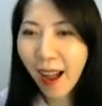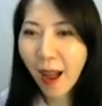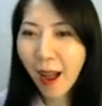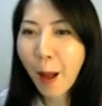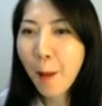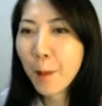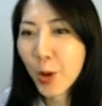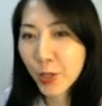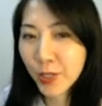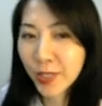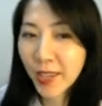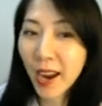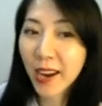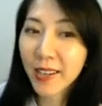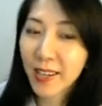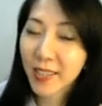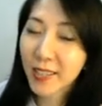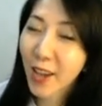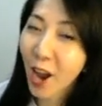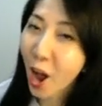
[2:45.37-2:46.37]
Most
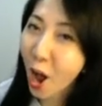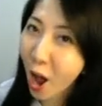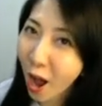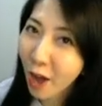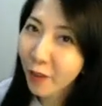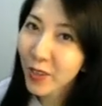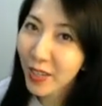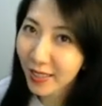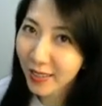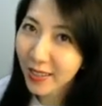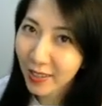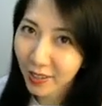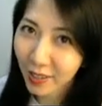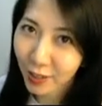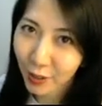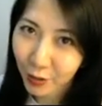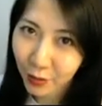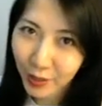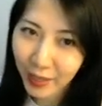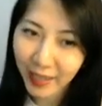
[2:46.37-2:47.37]
scientists obviously
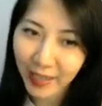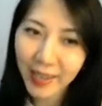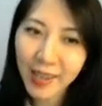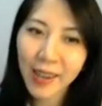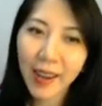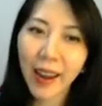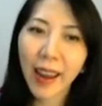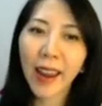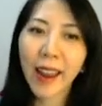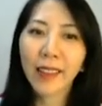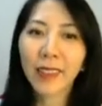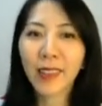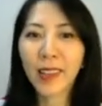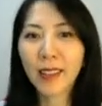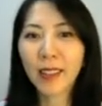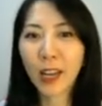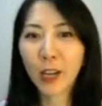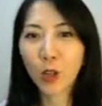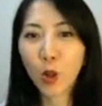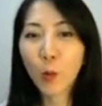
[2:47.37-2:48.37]
disagree and
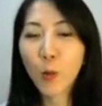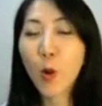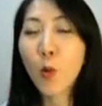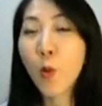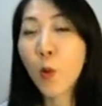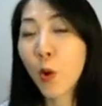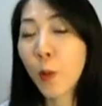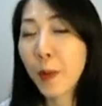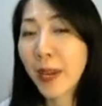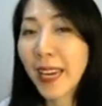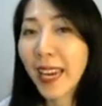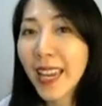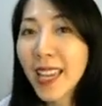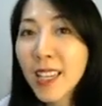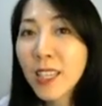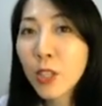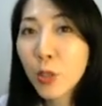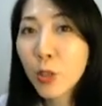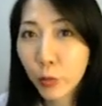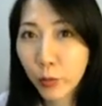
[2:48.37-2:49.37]
think that global warming
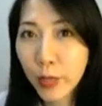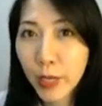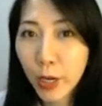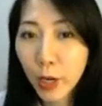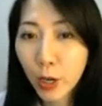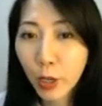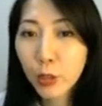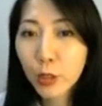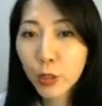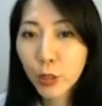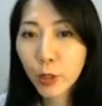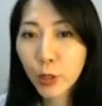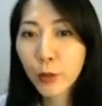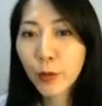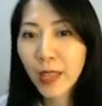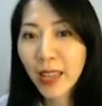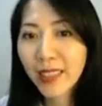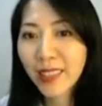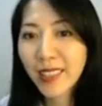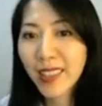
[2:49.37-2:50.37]
is real, so
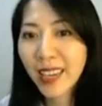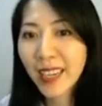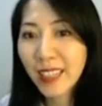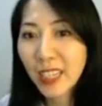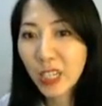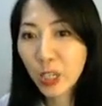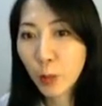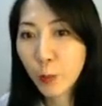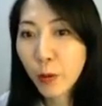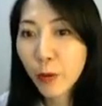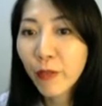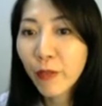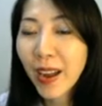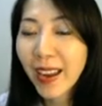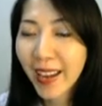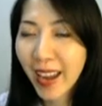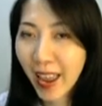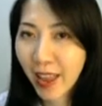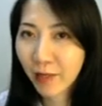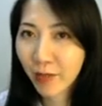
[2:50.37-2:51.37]
then they need to
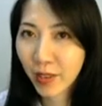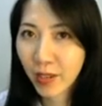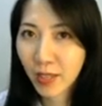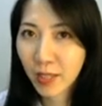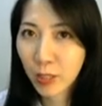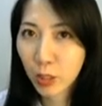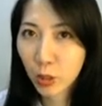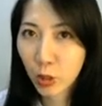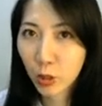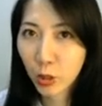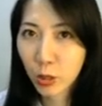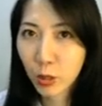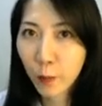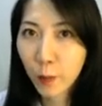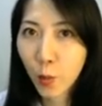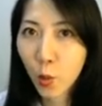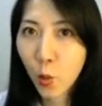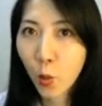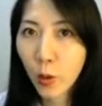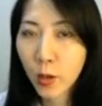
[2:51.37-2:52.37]
provide evidence to
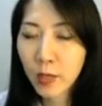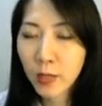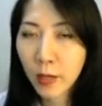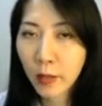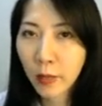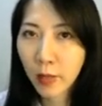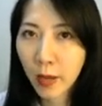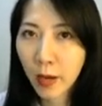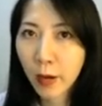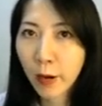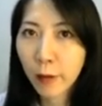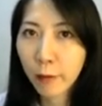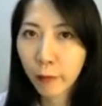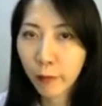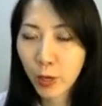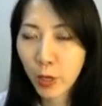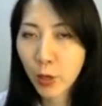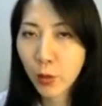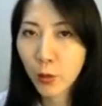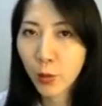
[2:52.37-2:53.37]
support their
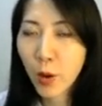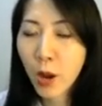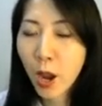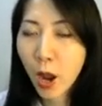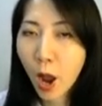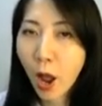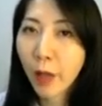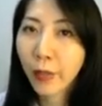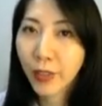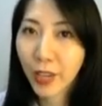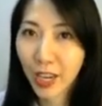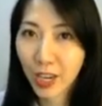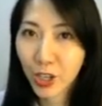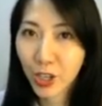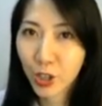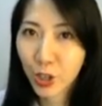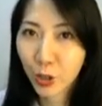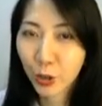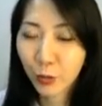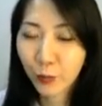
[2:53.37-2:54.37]
view on the
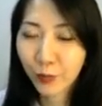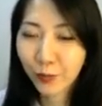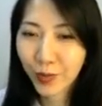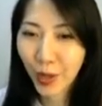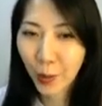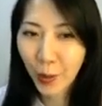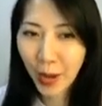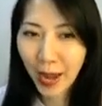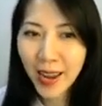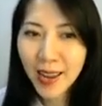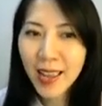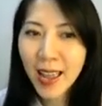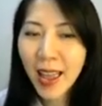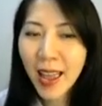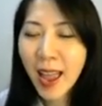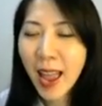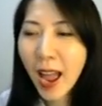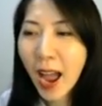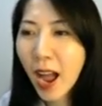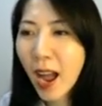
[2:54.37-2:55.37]
issue, okay?
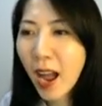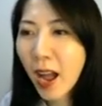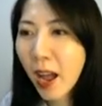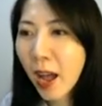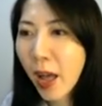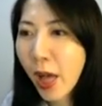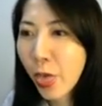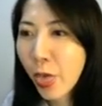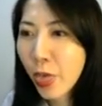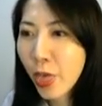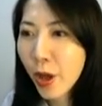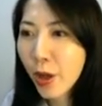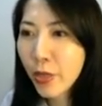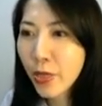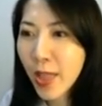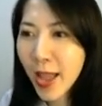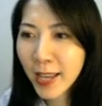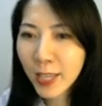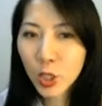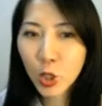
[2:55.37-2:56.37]
The
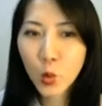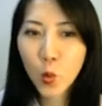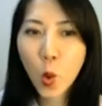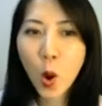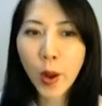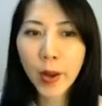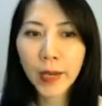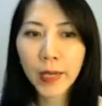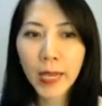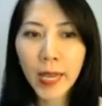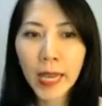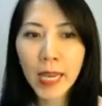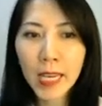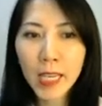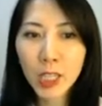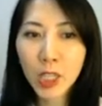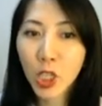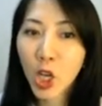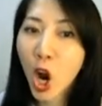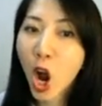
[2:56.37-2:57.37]
next one
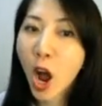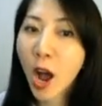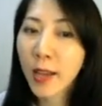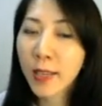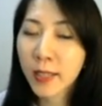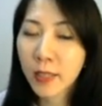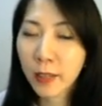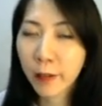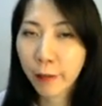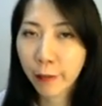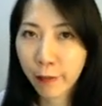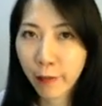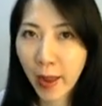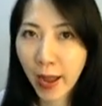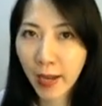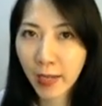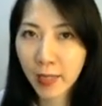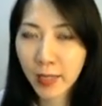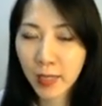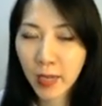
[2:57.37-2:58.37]
is cause and
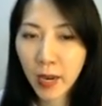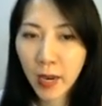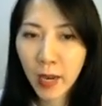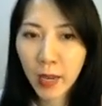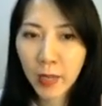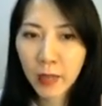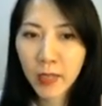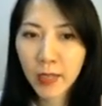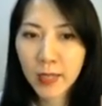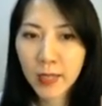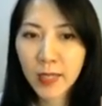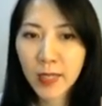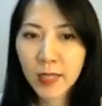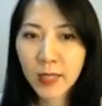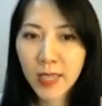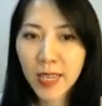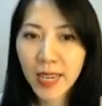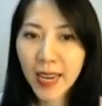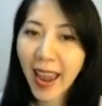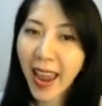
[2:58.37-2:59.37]
effect. This is
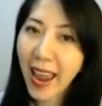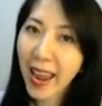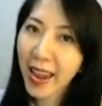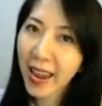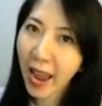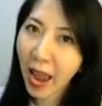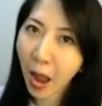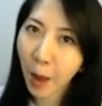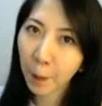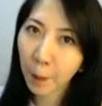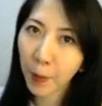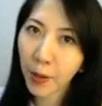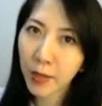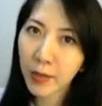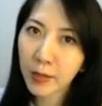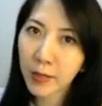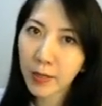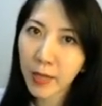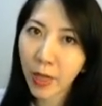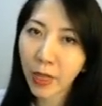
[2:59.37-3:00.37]
the A
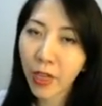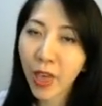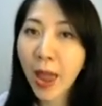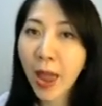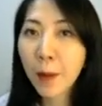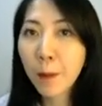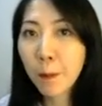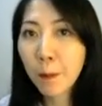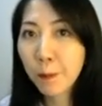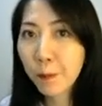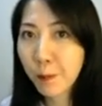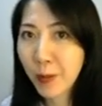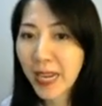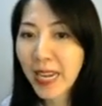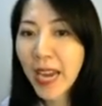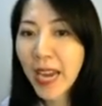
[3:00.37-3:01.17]
happens, then B